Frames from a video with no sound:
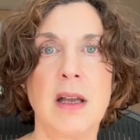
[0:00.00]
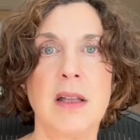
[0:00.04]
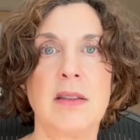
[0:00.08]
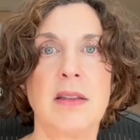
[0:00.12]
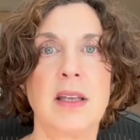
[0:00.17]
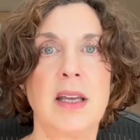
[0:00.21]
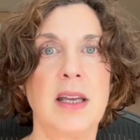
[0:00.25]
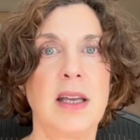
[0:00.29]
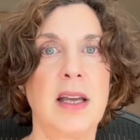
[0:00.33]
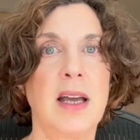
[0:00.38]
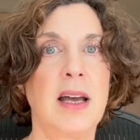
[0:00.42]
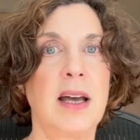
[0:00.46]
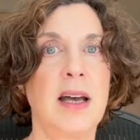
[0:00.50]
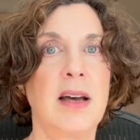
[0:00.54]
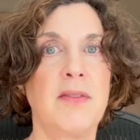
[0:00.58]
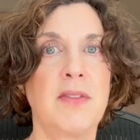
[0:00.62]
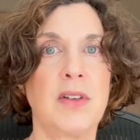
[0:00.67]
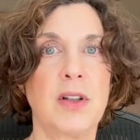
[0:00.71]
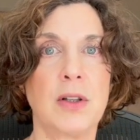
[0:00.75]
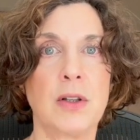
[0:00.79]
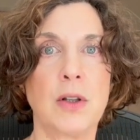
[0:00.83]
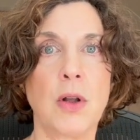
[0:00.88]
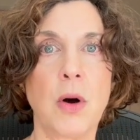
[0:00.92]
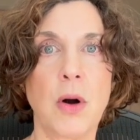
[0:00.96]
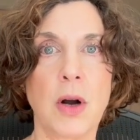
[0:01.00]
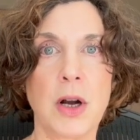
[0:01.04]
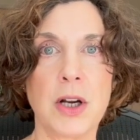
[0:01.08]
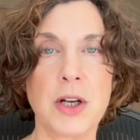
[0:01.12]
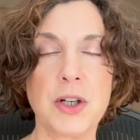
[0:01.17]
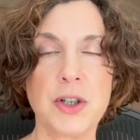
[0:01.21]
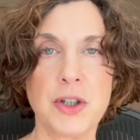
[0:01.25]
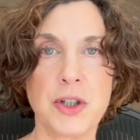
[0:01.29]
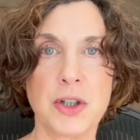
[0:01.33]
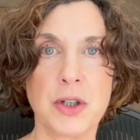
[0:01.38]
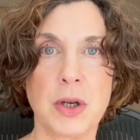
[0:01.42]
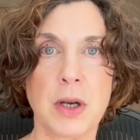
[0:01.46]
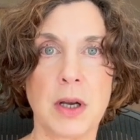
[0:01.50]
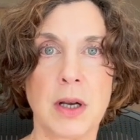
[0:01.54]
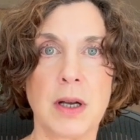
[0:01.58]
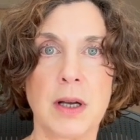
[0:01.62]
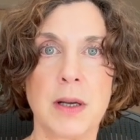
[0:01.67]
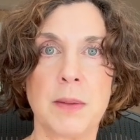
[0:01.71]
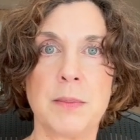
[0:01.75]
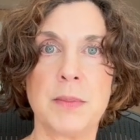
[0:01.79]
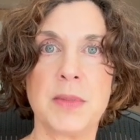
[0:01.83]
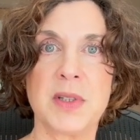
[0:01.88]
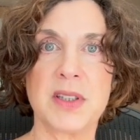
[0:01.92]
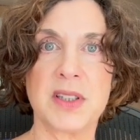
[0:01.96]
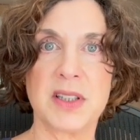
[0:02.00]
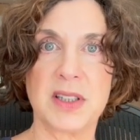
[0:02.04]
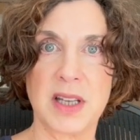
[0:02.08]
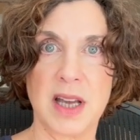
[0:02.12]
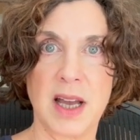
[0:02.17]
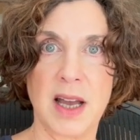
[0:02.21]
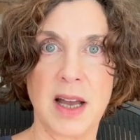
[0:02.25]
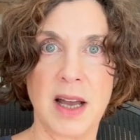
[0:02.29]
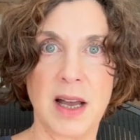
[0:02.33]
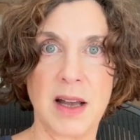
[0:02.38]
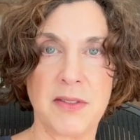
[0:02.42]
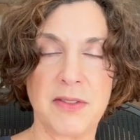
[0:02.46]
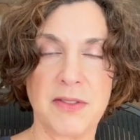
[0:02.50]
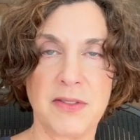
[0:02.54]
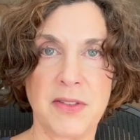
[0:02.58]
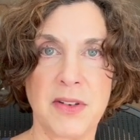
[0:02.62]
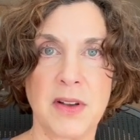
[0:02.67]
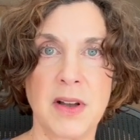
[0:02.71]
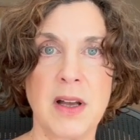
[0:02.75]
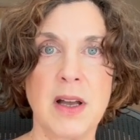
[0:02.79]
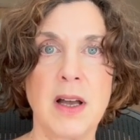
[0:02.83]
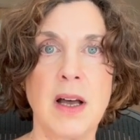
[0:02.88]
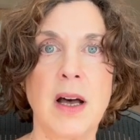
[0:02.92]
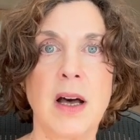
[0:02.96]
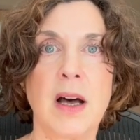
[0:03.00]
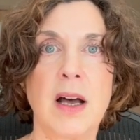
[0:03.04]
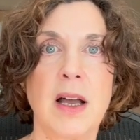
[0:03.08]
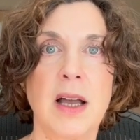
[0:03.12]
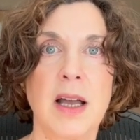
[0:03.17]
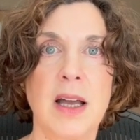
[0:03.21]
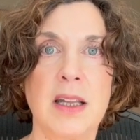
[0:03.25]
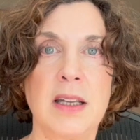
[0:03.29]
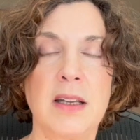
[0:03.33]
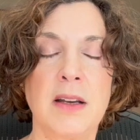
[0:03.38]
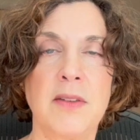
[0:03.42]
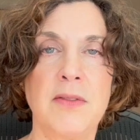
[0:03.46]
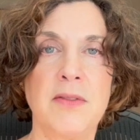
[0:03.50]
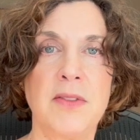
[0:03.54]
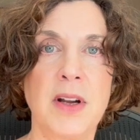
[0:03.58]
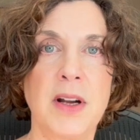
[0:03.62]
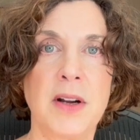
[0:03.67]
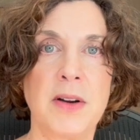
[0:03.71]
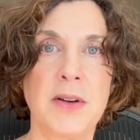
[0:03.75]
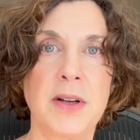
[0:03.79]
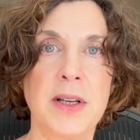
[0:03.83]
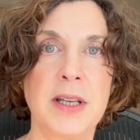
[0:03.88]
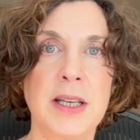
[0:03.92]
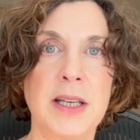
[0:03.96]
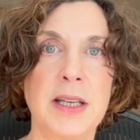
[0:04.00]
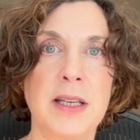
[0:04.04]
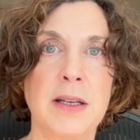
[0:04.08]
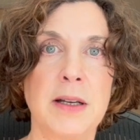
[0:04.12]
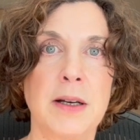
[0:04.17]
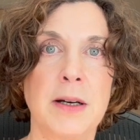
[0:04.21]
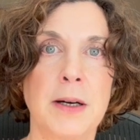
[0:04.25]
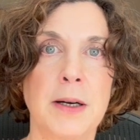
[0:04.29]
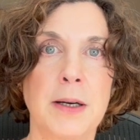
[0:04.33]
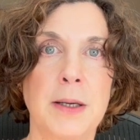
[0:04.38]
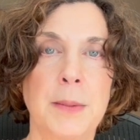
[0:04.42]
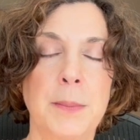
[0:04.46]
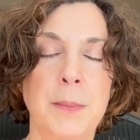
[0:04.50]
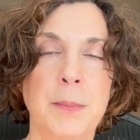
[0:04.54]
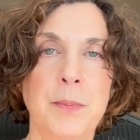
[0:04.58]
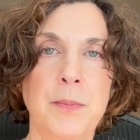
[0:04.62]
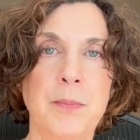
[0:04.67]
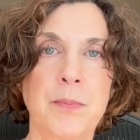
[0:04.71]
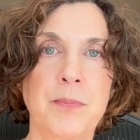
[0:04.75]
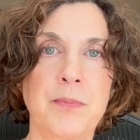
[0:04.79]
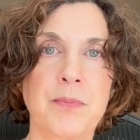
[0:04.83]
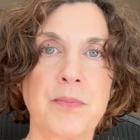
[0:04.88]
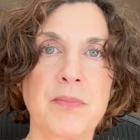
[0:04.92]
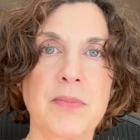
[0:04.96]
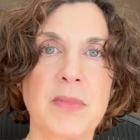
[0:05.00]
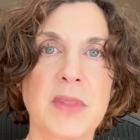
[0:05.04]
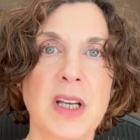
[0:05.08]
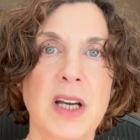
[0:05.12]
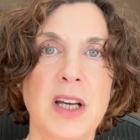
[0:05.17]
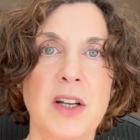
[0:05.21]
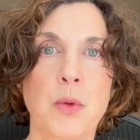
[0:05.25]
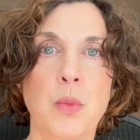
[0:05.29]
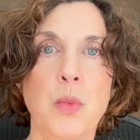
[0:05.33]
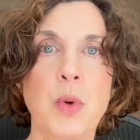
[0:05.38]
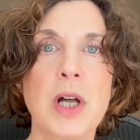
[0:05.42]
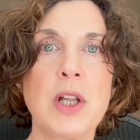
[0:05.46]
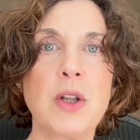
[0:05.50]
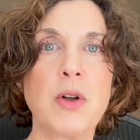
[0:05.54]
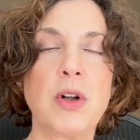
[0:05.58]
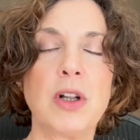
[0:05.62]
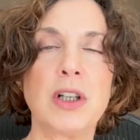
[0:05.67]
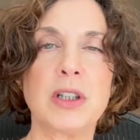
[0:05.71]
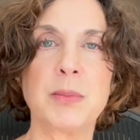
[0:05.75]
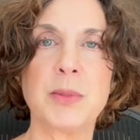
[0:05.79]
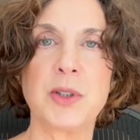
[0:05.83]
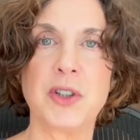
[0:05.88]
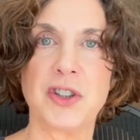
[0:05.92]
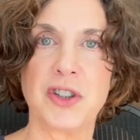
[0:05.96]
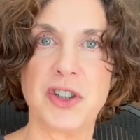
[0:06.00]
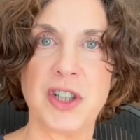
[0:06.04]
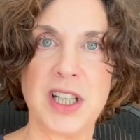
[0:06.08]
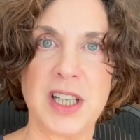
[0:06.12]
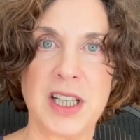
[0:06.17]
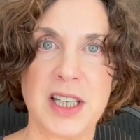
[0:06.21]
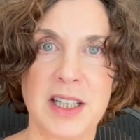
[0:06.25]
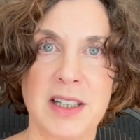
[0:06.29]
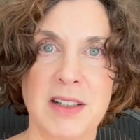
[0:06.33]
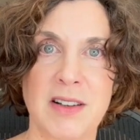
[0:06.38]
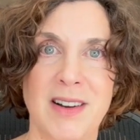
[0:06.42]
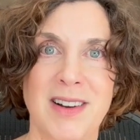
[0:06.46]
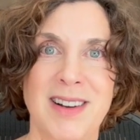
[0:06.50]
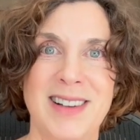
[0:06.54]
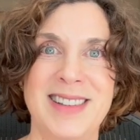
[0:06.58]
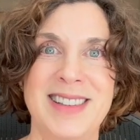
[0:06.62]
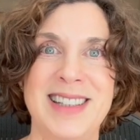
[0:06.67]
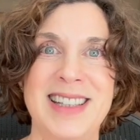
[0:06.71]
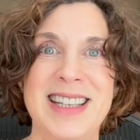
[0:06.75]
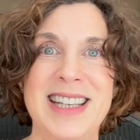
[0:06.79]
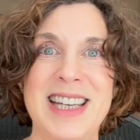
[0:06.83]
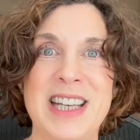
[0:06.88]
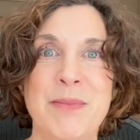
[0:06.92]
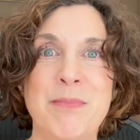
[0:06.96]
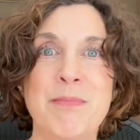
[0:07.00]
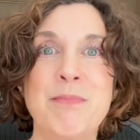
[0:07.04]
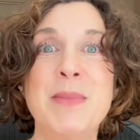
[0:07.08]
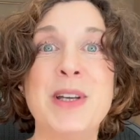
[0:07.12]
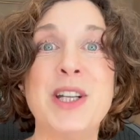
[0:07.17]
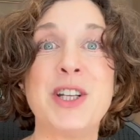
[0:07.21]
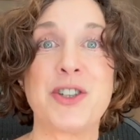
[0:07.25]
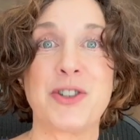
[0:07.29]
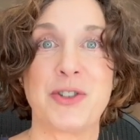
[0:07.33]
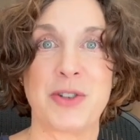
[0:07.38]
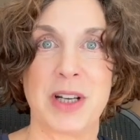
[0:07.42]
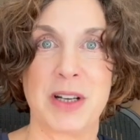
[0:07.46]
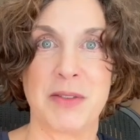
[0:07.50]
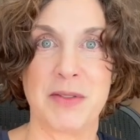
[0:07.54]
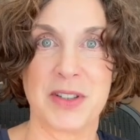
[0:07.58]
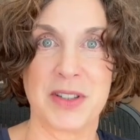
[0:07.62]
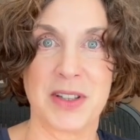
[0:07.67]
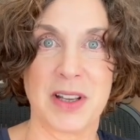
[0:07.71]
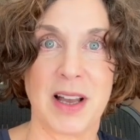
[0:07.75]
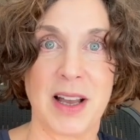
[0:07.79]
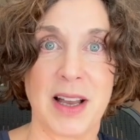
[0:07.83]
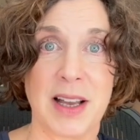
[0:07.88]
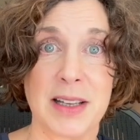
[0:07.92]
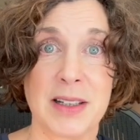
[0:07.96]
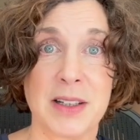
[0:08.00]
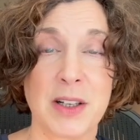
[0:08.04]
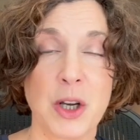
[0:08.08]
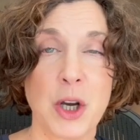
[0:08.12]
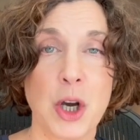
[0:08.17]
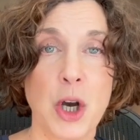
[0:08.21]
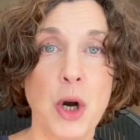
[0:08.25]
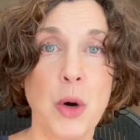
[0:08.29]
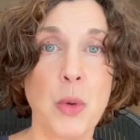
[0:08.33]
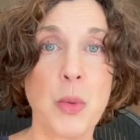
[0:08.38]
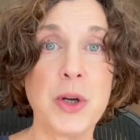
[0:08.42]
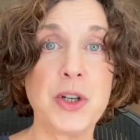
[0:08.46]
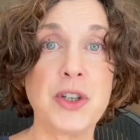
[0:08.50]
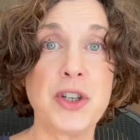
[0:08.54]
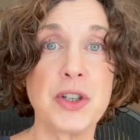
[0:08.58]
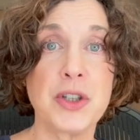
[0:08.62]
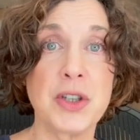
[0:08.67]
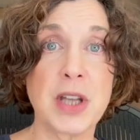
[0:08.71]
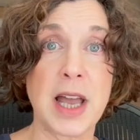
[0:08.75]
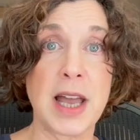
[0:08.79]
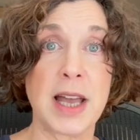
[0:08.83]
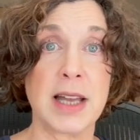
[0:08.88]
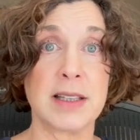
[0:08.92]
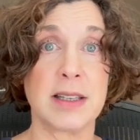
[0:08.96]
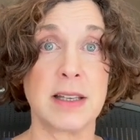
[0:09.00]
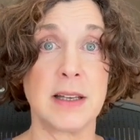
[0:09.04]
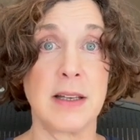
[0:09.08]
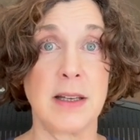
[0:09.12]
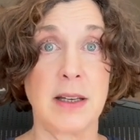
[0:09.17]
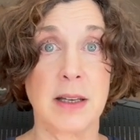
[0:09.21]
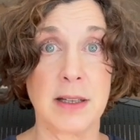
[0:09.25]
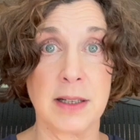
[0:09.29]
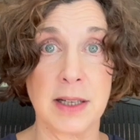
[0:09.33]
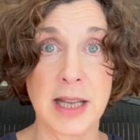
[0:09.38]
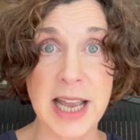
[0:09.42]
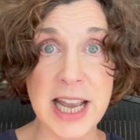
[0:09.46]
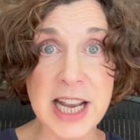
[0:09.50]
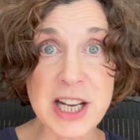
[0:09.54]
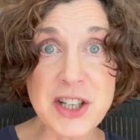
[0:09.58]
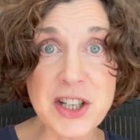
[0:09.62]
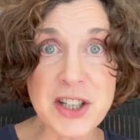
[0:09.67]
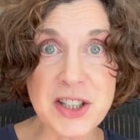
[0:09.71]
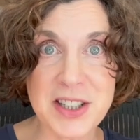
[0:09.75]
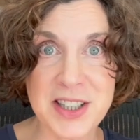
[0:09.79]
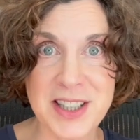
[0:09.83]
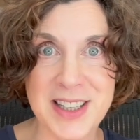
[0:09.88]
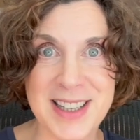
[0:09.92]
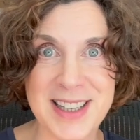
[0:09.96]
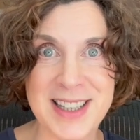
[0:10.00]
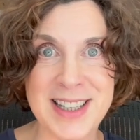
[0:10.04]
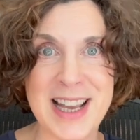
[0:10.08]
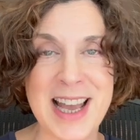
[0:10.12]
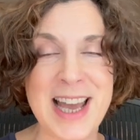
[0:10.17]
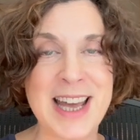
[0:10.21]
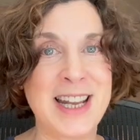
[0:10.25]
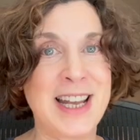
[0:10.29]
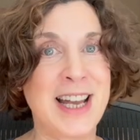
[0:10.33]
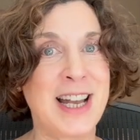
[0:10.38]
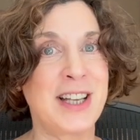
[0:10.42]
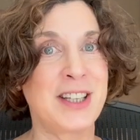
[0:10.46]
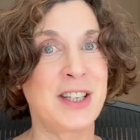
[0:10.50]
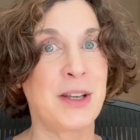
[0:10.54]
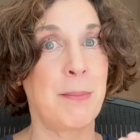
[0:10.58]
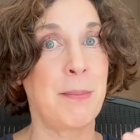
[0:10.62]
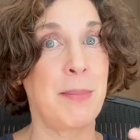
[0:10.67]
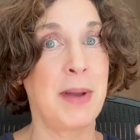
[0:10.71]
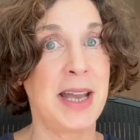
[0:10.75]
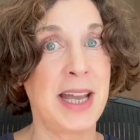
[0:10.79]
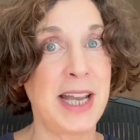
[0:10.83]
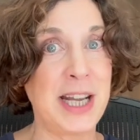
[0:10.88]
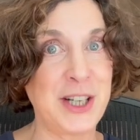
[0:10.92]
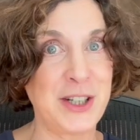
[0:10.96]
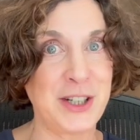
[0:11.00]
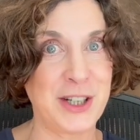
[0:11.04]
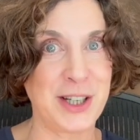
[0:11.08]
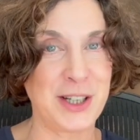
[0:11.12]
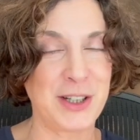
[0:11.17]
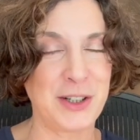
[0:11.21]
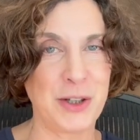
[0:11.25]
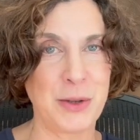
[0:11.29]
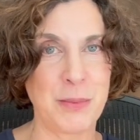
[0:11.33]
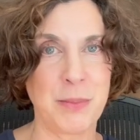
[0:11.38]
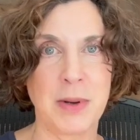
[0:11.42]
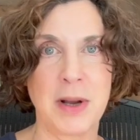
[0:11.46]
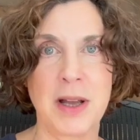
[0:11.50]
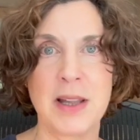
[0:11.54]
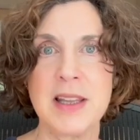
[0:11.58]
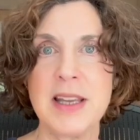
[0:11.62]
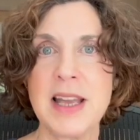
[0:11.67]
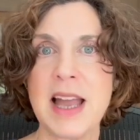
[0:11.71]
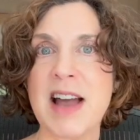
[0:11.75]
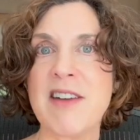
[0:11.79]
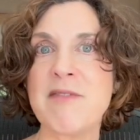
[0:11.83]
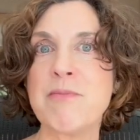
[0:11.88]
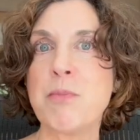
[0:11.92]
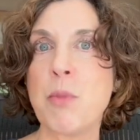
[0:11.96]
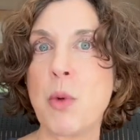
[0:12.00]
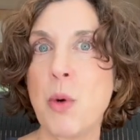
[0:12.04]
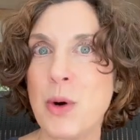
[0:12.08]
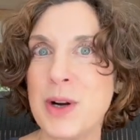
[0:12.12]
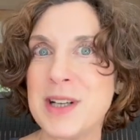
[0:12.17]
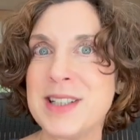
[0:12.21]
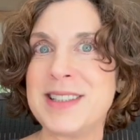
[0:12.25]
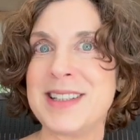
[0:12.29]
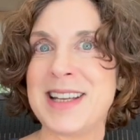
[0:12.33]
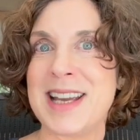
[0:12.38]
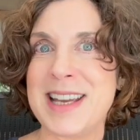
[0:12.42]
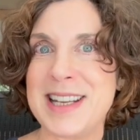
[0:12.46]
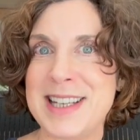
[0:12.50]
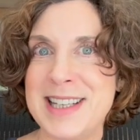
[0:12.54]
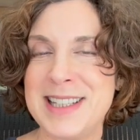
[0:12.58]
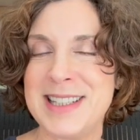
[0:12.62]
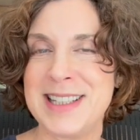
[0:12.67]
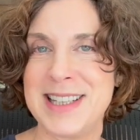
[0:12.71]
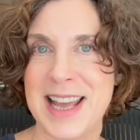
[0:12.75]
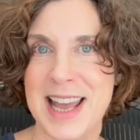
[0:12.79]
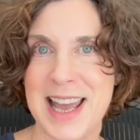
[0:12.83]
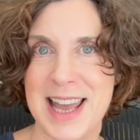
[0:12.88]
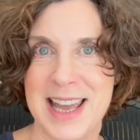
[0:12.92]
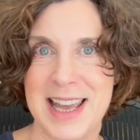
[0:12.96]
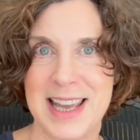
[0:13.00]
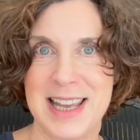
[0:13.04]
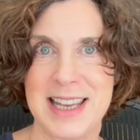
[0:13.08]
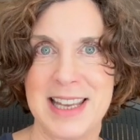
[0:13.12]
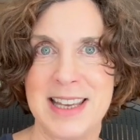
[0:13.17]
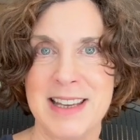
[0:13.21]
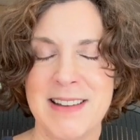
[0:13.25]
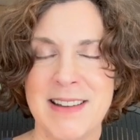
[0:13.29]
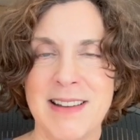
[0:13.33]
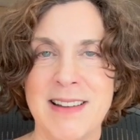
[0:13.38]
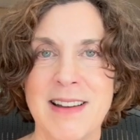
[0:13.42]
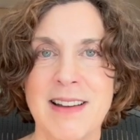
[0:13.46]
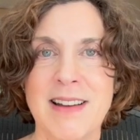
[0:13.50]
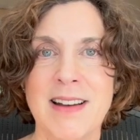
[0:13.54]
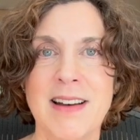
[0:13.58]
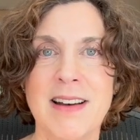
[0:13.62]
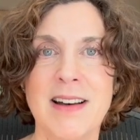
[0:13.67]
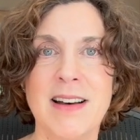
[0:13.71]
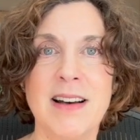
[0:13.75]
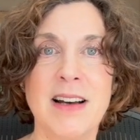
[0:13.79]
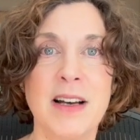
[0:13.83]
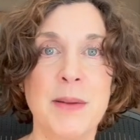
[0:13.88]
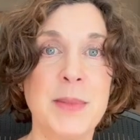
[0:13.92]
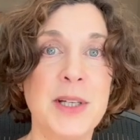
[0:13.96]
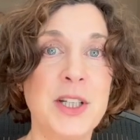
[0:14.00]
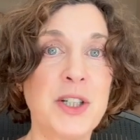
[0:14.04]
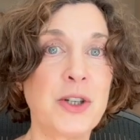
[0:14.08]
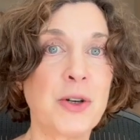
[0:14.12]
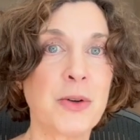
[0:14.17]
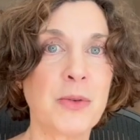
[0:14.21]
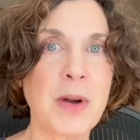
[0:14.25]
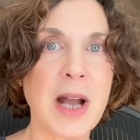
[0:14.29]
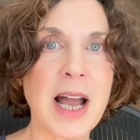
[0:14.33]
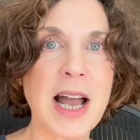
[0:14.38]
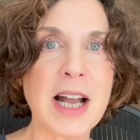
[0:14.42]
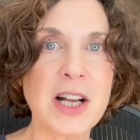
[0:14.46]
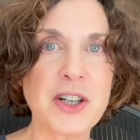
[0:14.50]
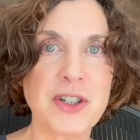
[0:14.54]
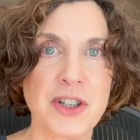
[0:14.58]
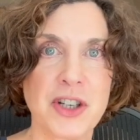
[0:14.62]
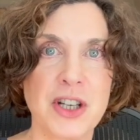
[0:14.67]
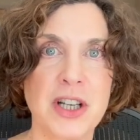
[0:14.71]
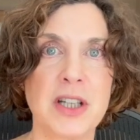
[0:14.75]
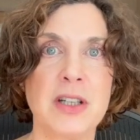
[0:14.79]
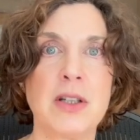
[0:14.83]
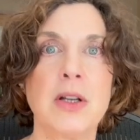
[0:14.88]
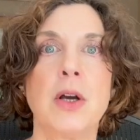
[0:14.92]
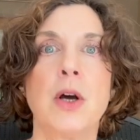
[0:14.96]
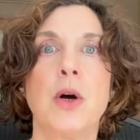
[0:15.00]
they have a large staff and a very kind of well-oiled machine on the administrative side, which is, as an agency and as a patient, you probably have more day-to-day interaction